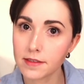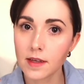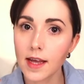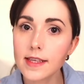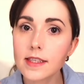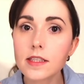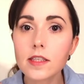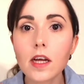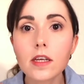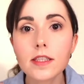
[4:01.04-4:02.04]
As he
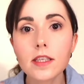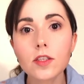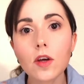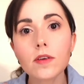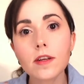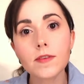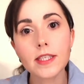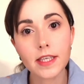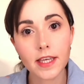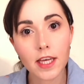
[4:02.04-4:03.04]
starts his own
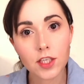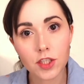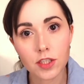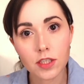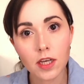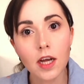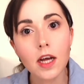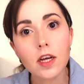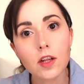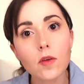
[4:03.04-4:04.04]
investigation,
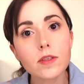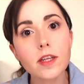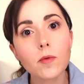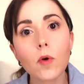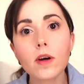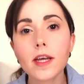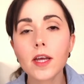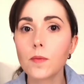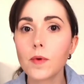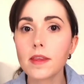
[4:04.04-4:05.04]
closely
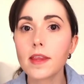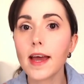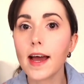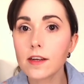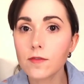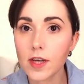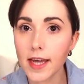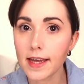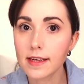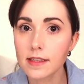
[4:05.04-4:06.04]
working with the
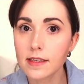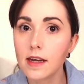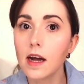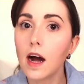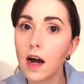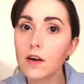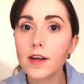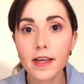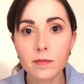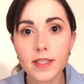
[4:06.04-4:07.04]
advocate, Harry
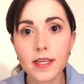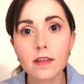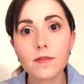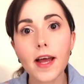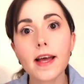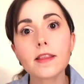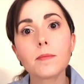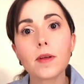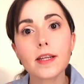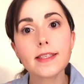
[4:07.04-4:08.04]
himself and the
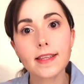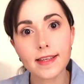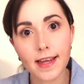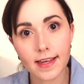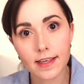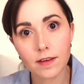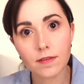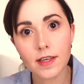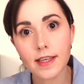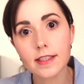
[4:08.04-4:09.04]
police detective,
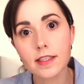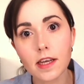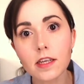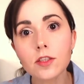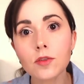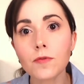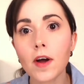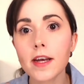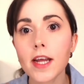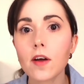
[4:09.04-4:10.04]
he starts to
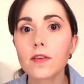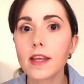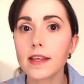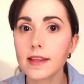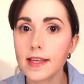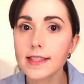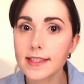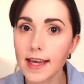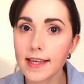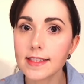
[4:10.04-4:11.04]
find out that this
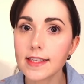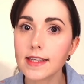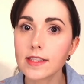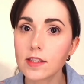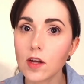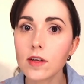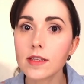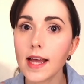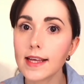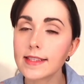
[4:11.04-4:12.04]
case is not
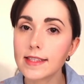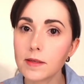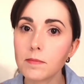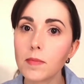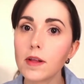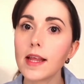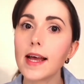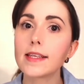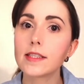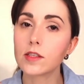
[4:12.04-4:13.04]
as simple
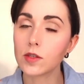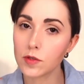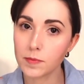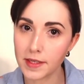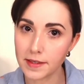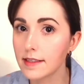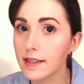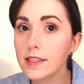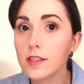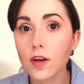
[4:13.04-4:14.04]
as it could be.
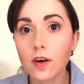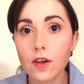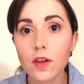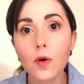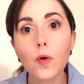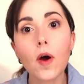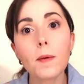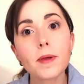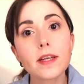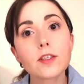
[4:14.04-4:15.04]
This girl, who
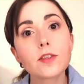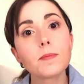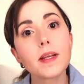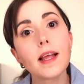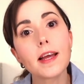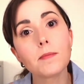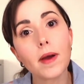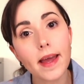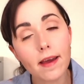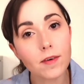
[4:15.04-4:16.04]
appears to be liked by
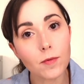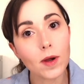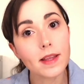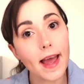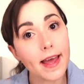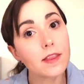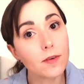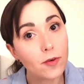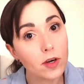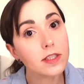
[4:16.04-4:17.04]
everyone at the
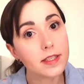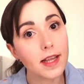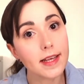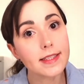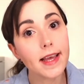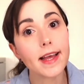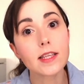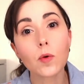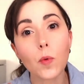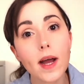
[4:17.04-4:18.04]
first glance, had
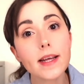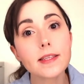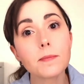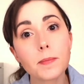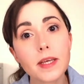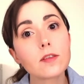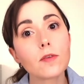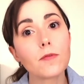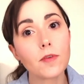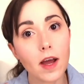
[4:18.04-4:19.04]
quite a bit
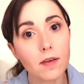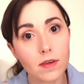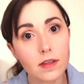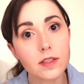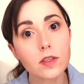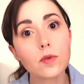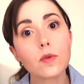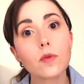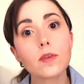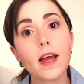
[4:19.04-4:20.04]
of rivals who
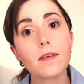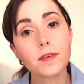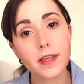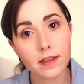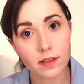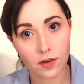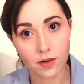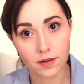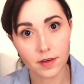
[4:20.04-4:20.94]
could have killed her.